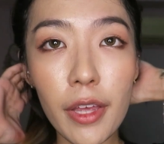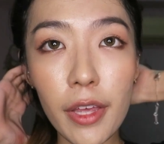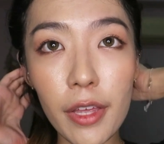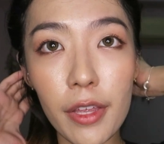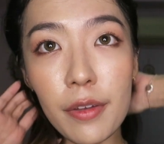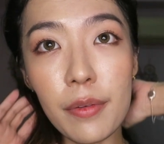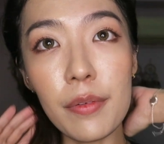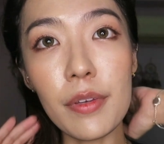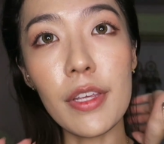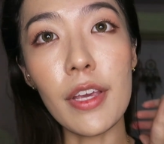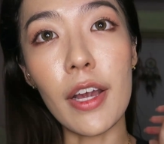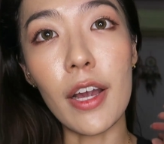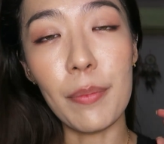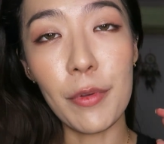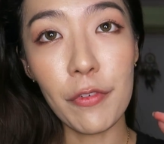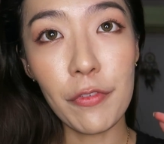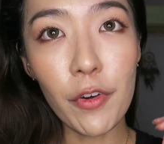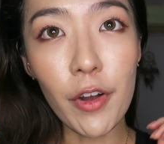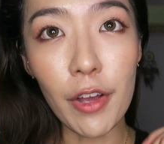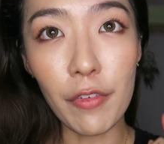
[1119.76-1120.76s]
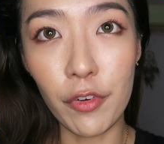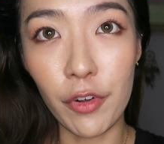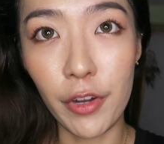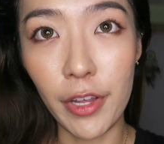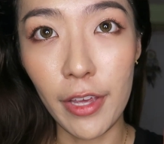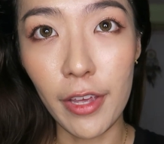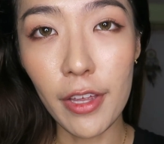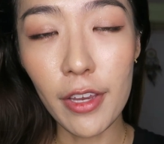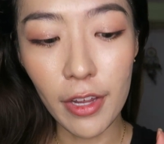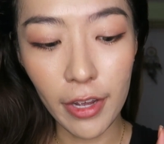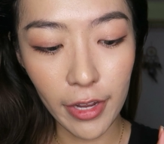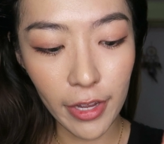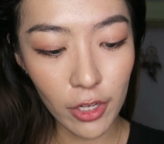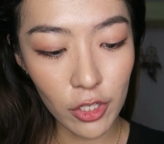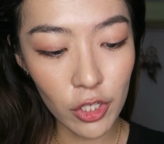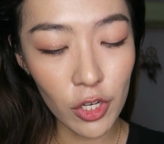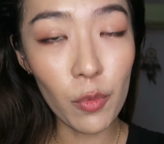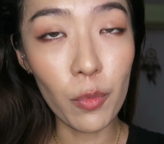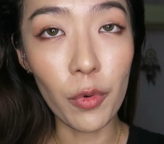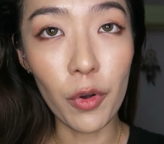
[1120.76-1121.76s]
And yeah, before I forget, I
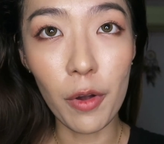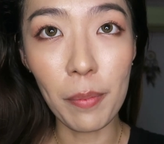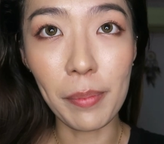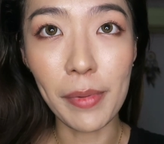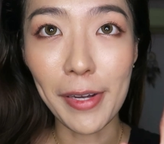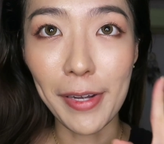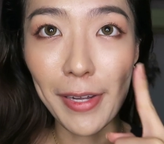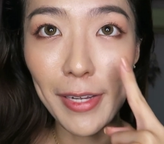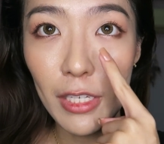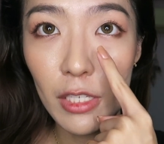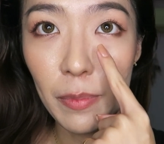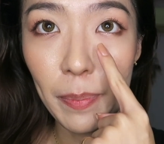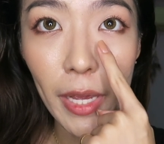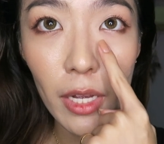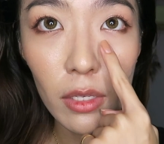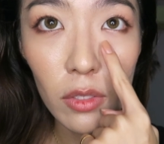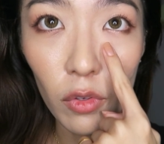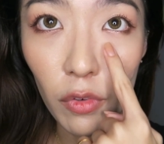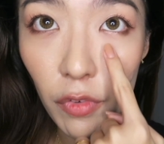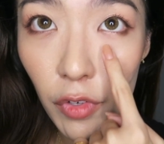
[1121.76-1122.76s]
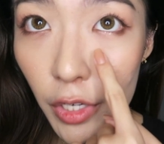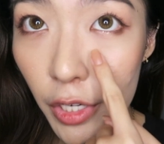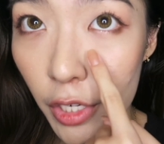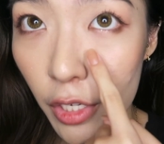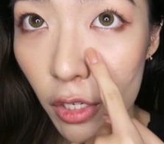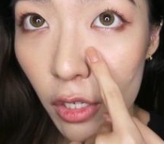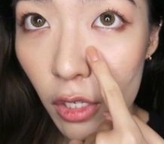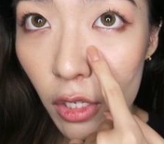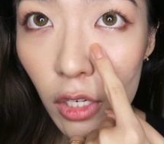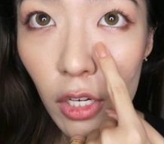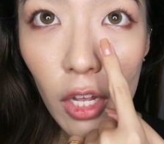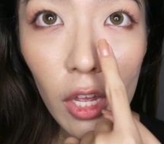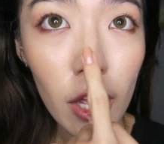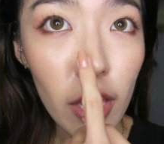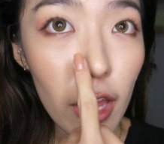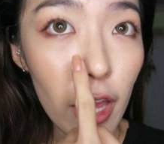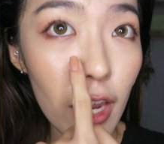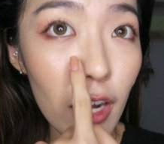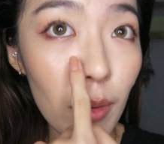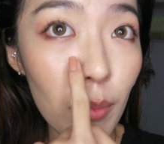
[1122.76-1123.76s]
actually wore my specs over here,
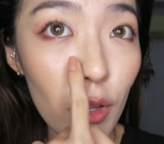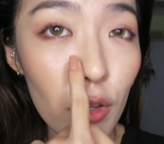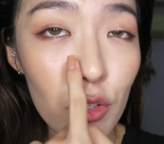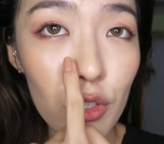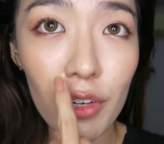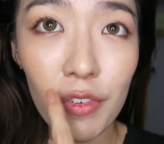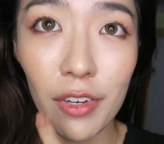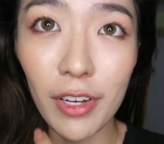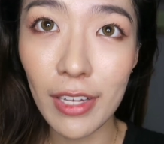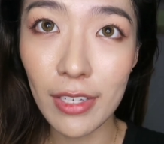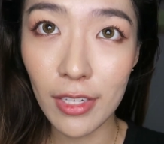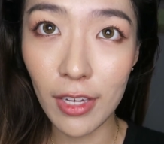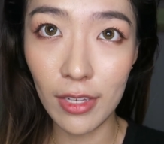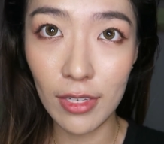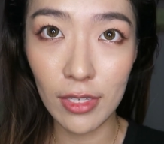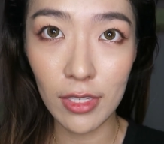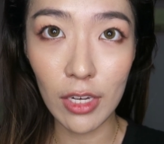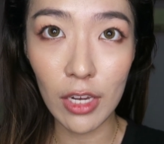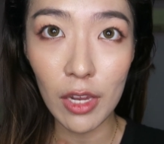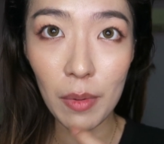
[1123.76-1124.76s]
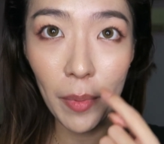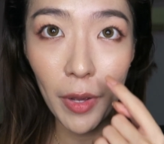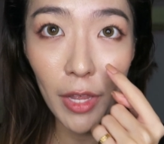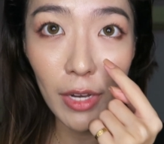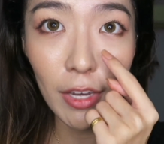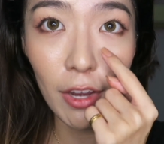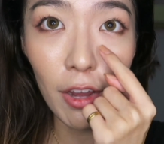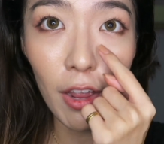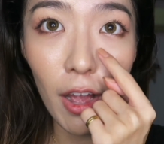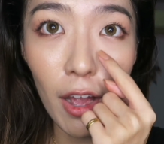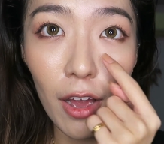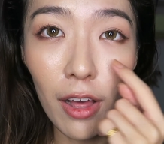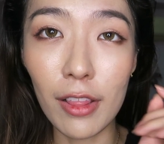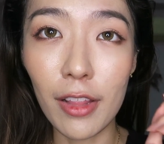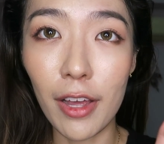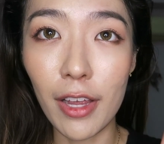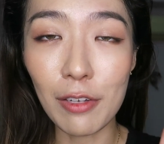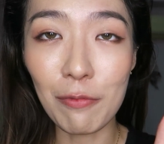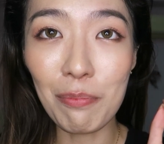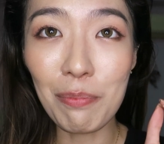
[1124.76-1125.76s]
and I'm not sure if you guys can see, but they are
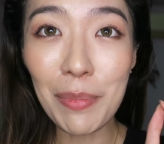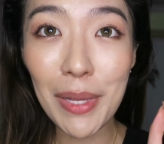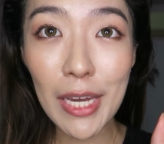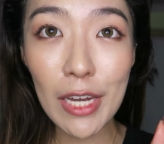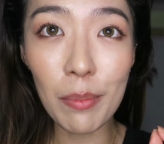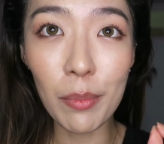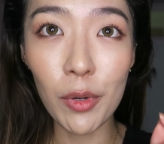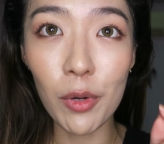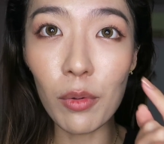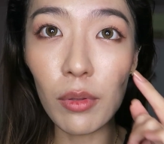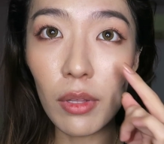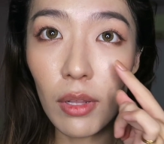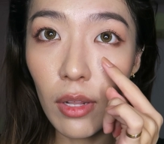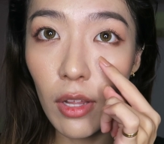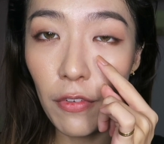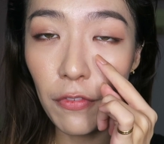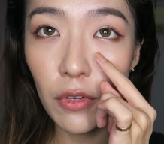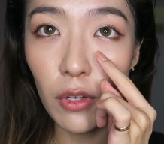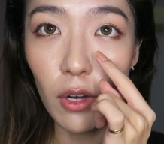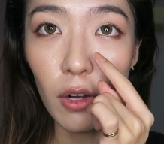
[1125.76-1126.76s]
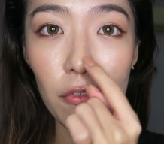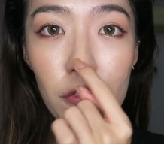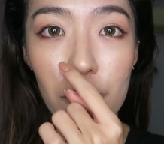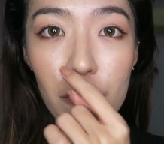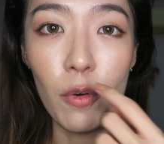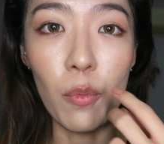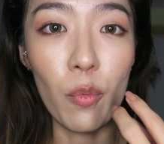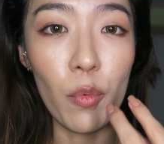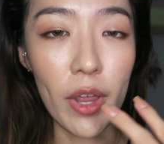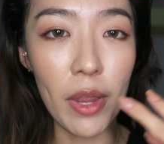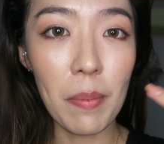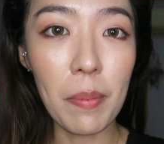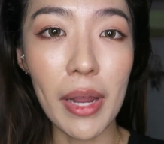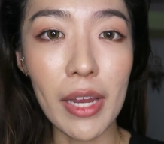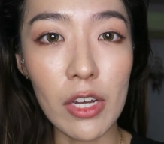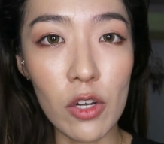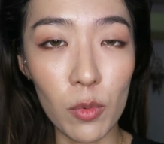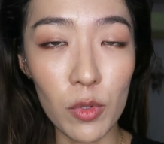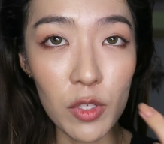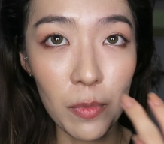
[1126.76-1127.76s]
like minimal lift off from where my
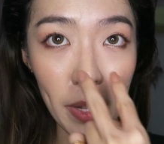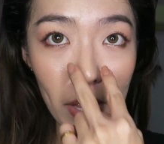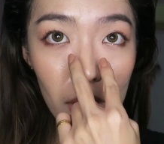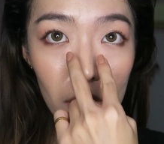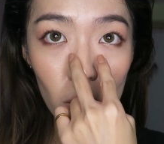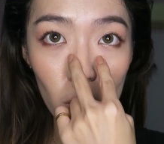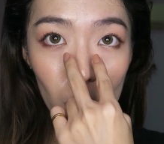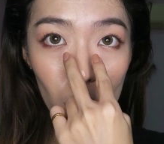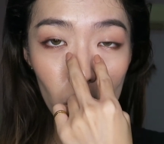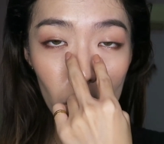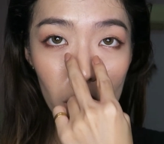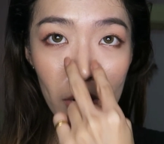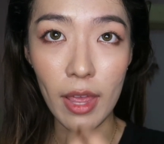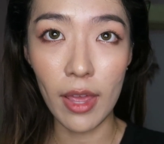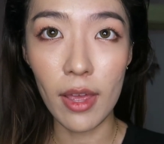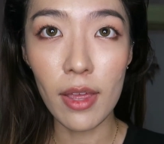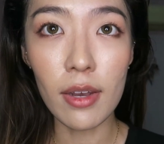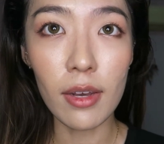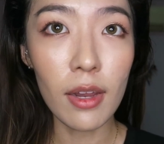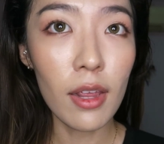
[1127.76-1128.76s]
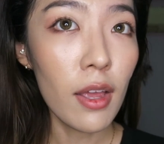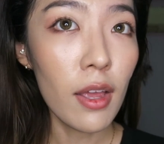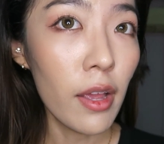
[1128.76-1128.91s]
nose pad were at.